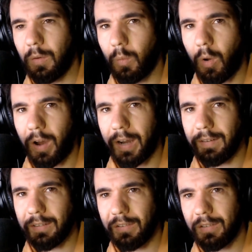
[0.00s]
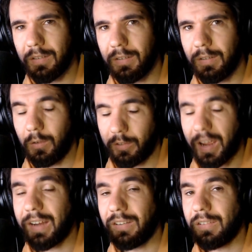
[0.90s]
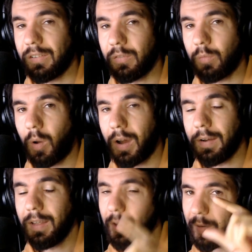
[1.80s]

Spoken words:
wines or tastes of wine.